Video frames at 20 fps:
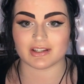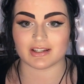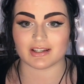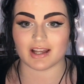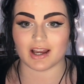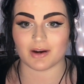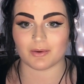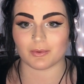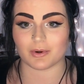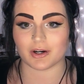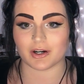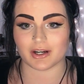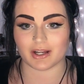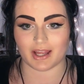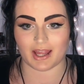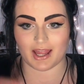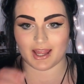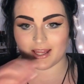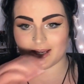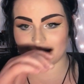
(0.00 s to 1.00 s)
did not work.
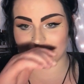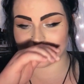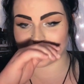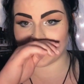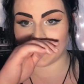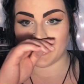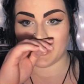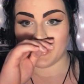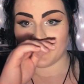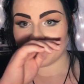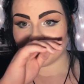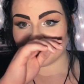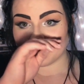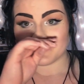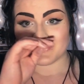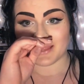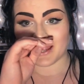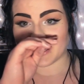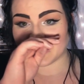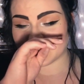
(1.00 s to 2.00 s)
And
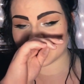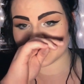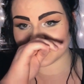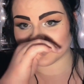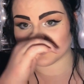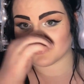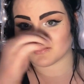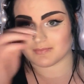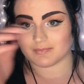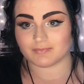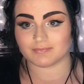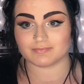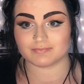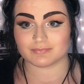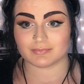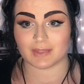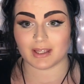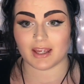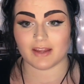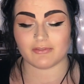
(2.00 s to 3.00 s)
I just
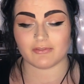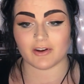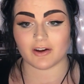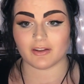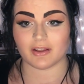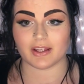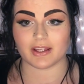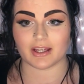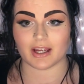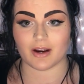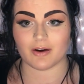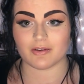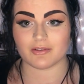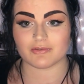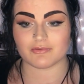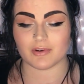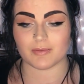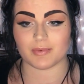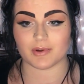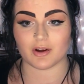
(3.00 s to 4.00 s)
it felt like I
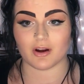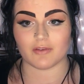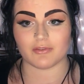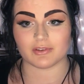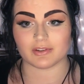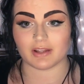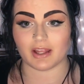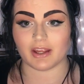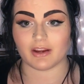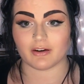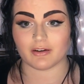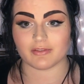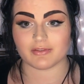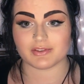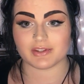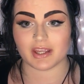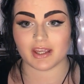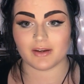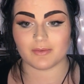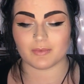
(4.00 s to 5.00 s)
was ripping off a layer of
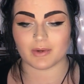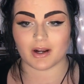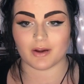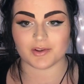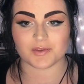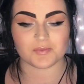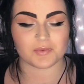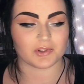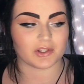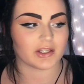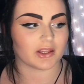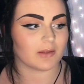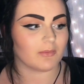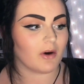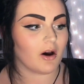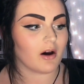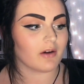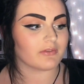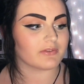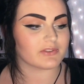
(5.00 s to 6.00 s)
skin when I was pulling them
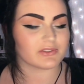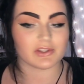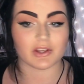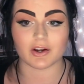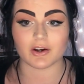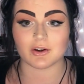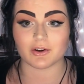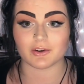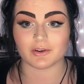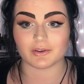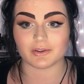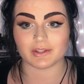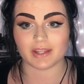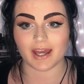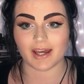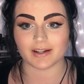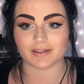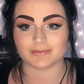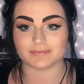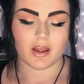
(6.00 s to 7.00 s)
off. So
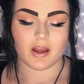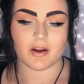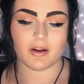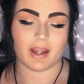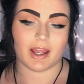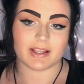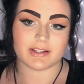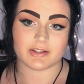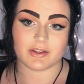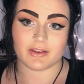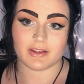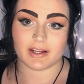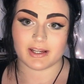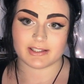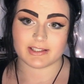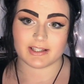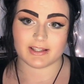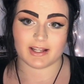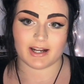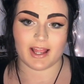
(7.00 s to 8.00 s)
yeah. Okay, so the
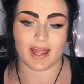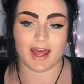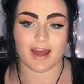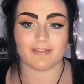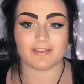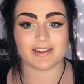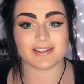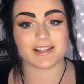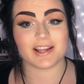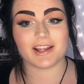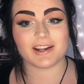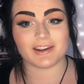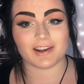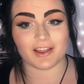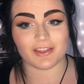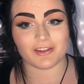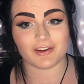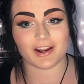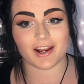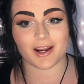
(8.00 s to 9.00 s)
next thing that I have is
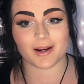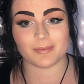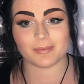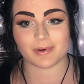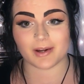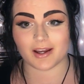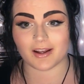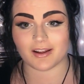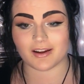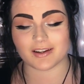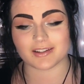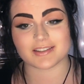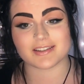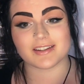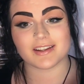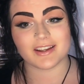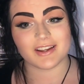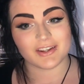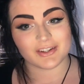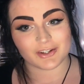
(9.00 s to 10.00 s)
another hair
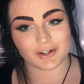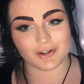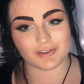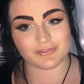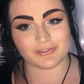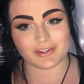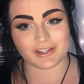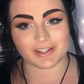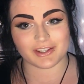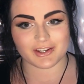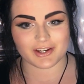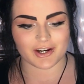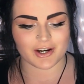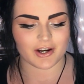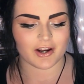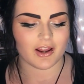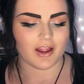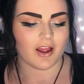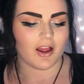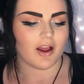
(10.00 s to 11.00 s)
product. Go
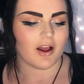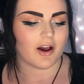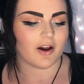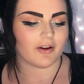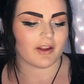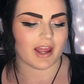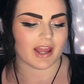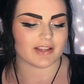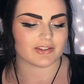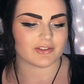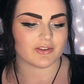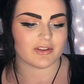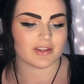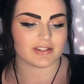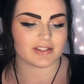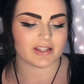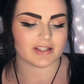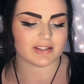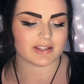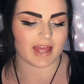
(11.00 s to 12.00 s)
figure. Okay, so
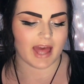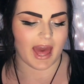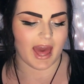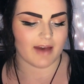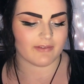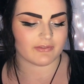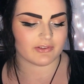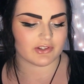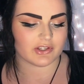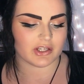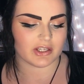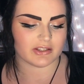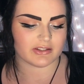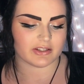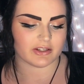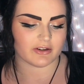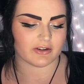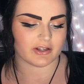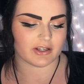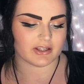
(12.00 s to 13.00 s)
this is the ApHogee
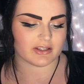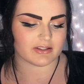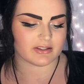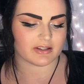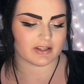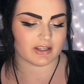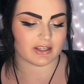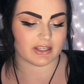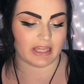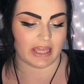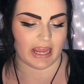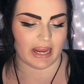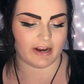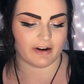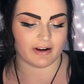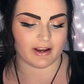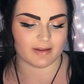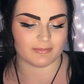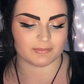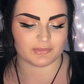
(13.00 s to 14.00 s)
Serious
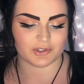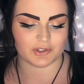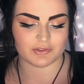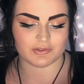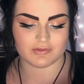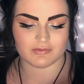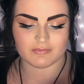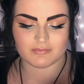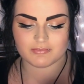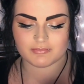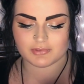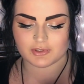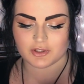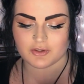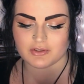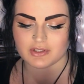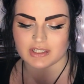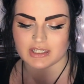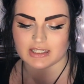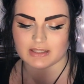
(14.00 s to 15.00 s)
Care and Pro
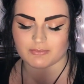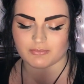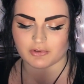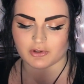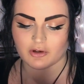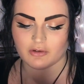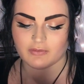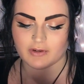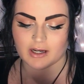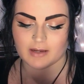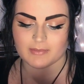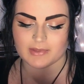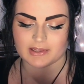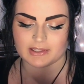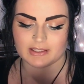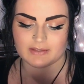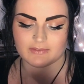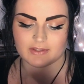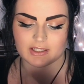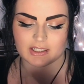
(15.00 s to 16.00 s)
protein provitamin
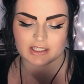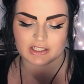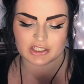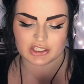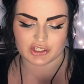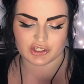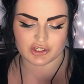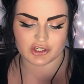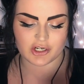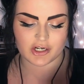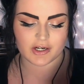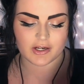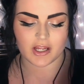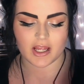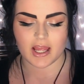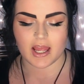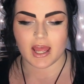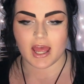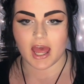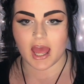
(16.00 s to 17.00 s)
leave-in conditioner
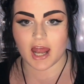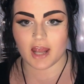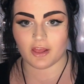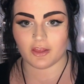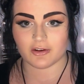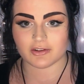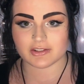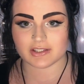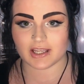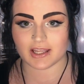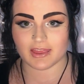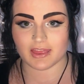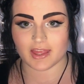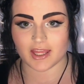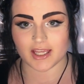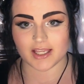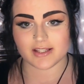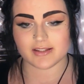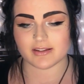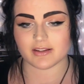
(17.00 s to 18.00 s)
and it looks like
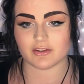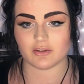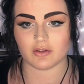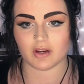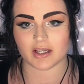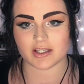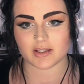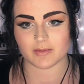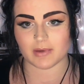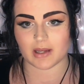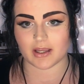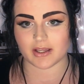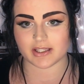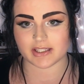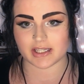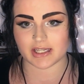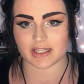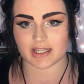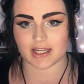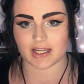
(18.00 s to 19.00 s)
this you guys have probably
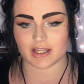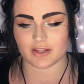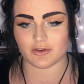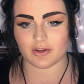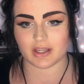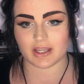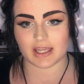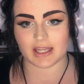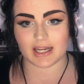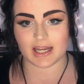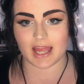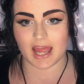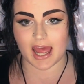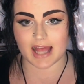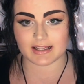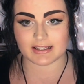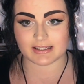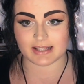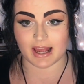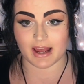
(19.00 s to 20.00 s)
seen it you can get it
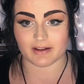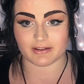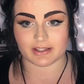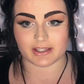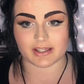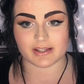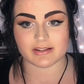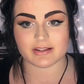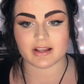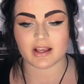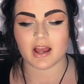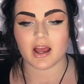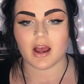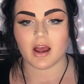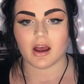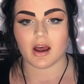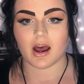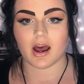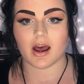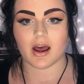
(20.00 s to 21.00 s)
at Sally's
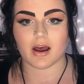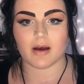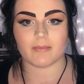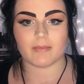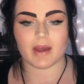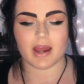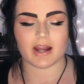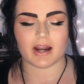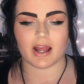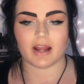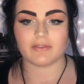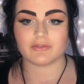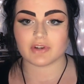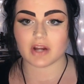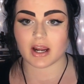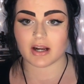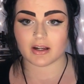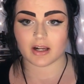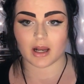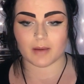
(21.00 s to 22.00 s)
um, and I've
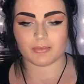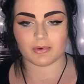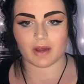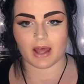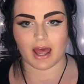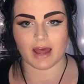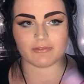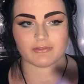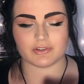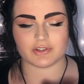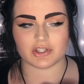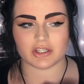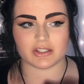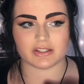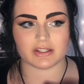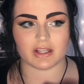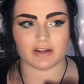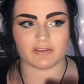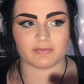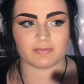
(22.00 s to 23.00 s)
tried a couple ApHogee
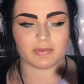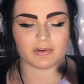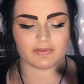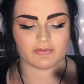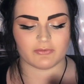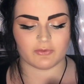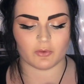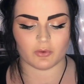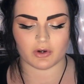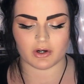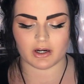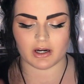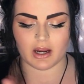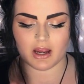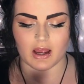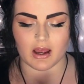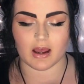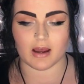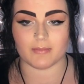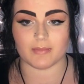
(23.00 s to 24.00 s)
stuff before
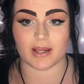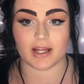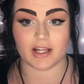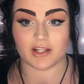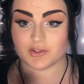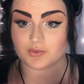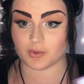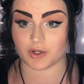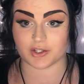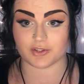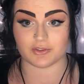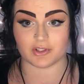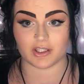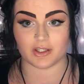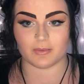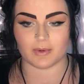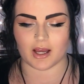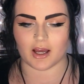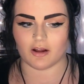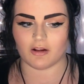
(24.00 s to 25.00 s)
um, and it's worked
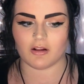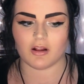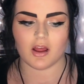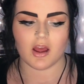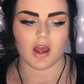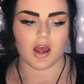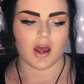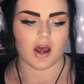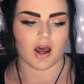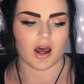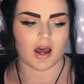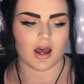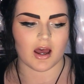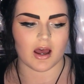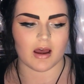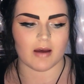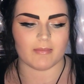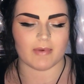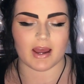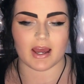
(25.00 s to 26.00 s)
really well
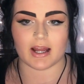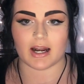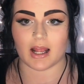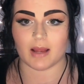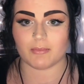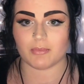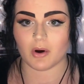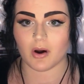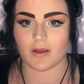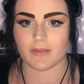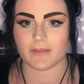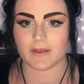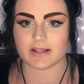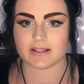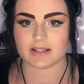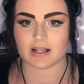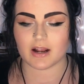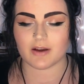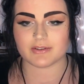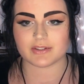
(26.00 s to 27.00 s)
um, and I bought
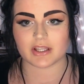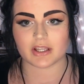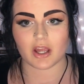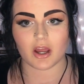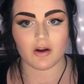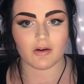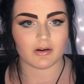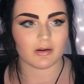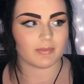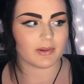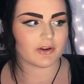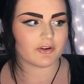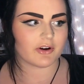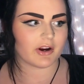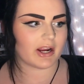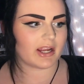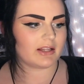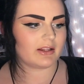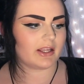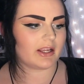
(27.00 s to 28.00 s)
this and I was like oh it'll be
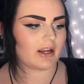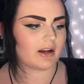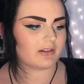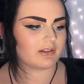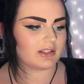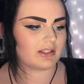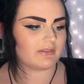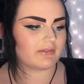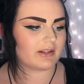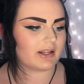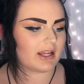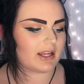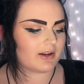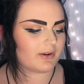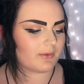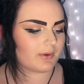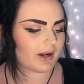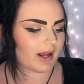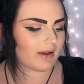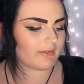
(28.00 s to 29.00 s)
great like I'll leave it in
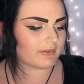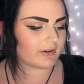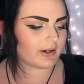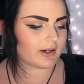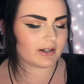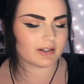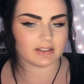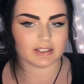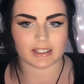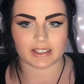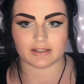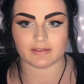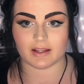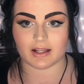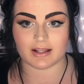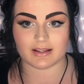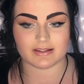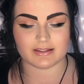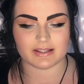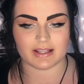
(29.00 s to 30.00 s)
or whatever and like
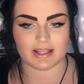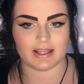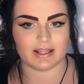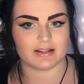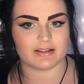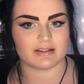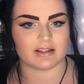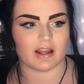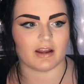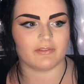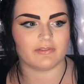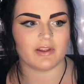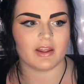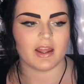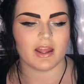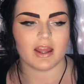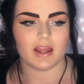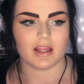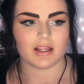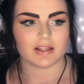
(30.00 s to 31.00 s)
let it sit and stuff
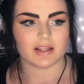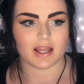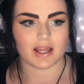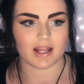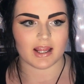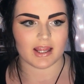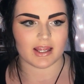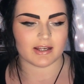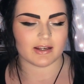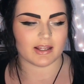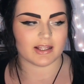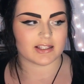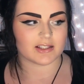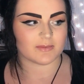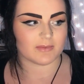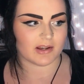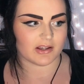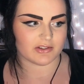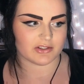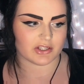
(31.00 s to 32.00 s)
and it
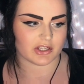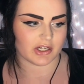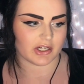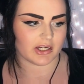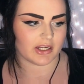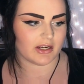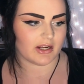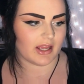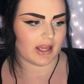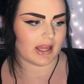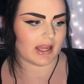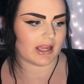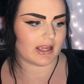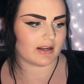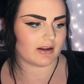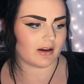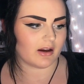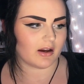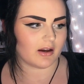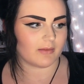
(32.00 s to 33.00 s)
smells good
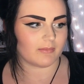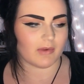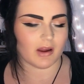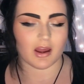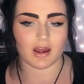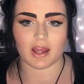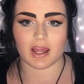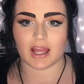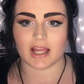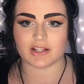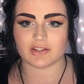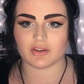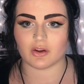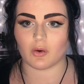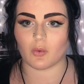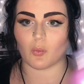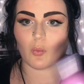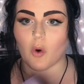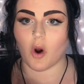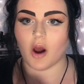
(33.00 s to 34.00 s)
and um, it's
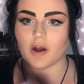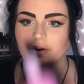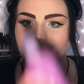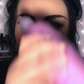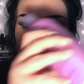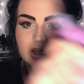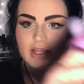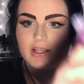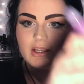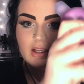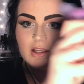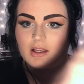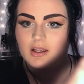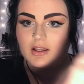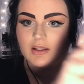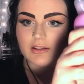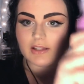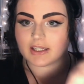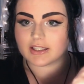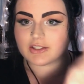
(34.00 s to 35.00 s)
watery
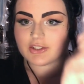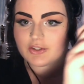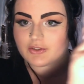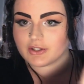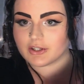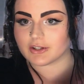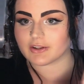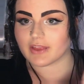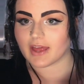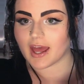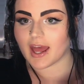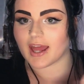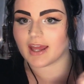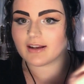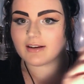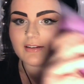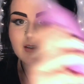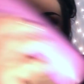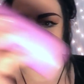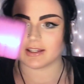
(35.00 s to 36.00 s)
like do you hear
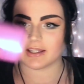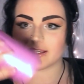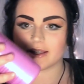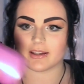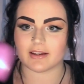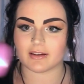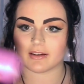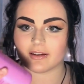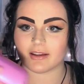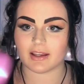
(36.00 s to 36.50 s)
that like